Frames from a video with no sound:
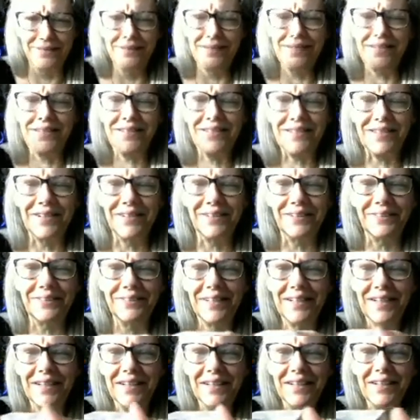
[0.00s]
so
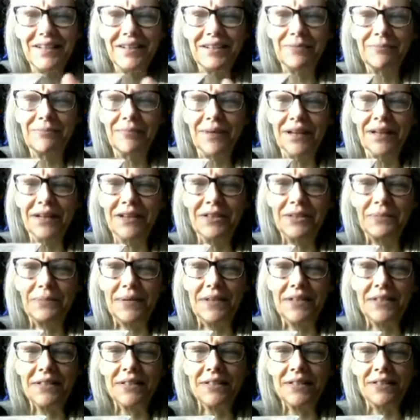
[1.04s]
my
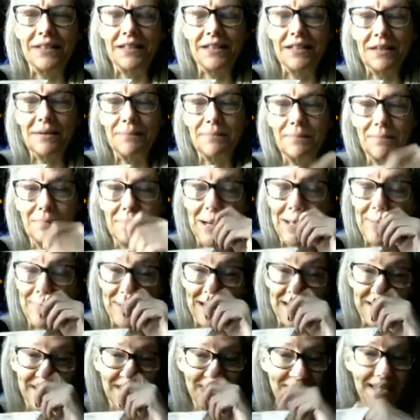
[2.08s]
husband is cleaning up my
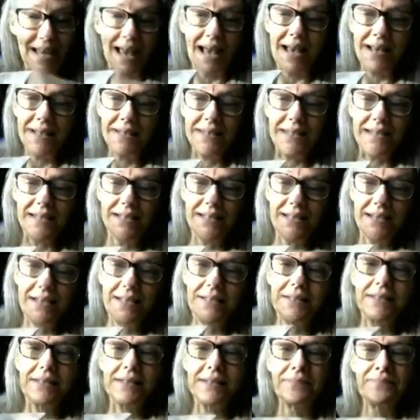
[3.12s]
messes as he
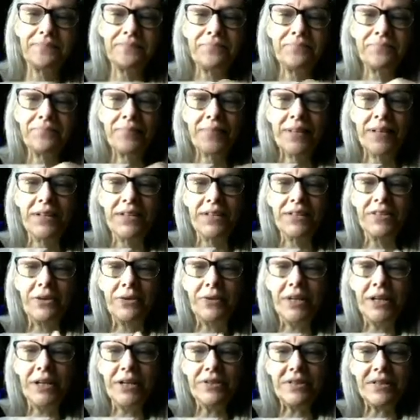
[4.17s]
does so
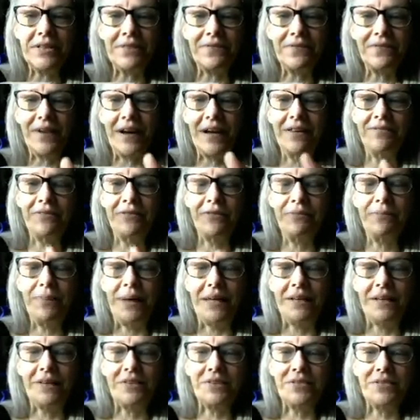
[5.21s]
here's the five of
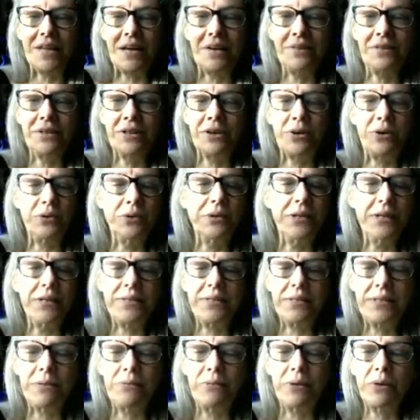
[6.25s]
pentacles out in the cold
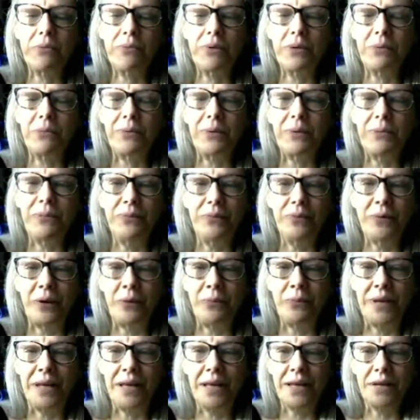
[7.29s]
let's see where were we well
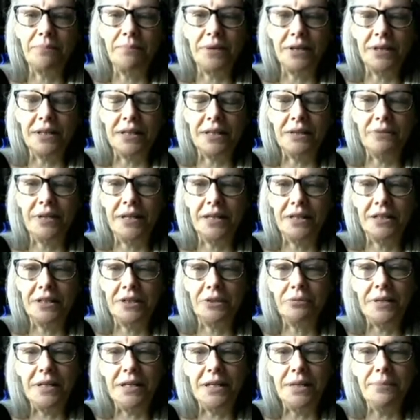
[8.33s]
we had a monkey we had a
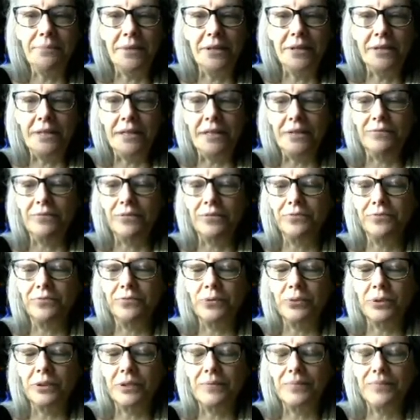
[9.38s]
greedy monkey for
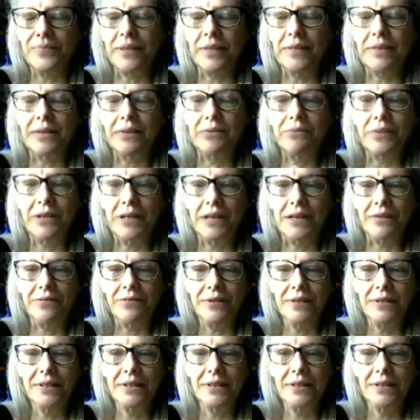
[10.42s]
four and then we have
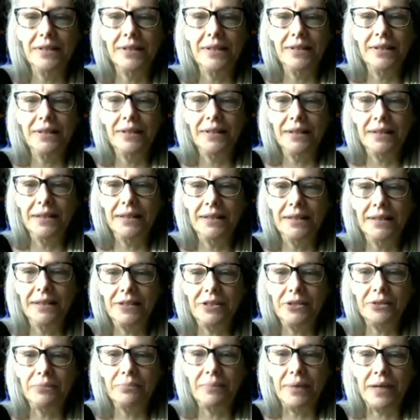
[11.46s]
a
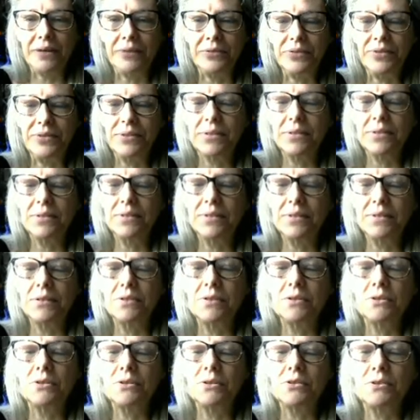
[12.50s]
little mouse
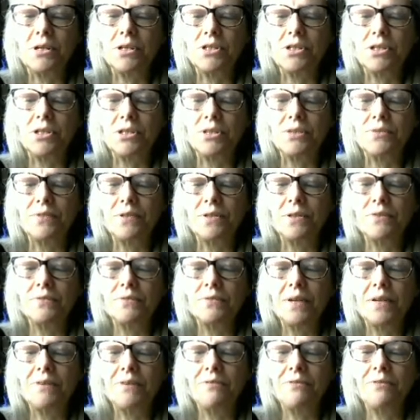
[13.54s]
on crutches for the
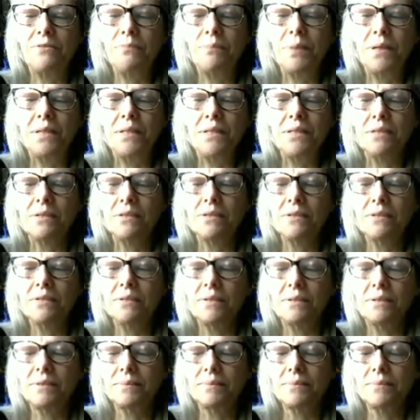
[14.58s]
five of pentacles